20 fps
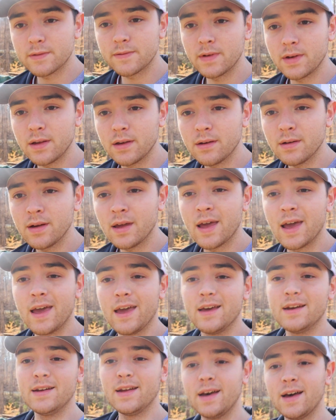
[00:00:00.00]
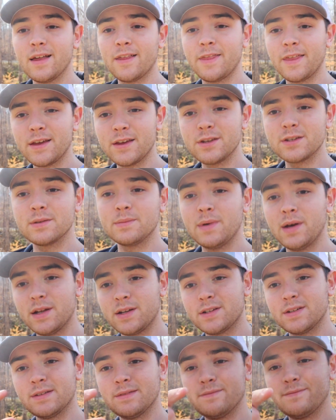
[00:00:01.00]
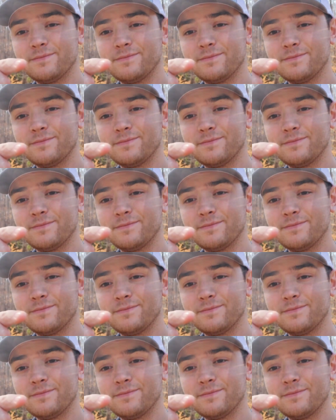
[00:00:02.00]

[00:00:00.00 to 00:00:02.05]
video, and thank you so much.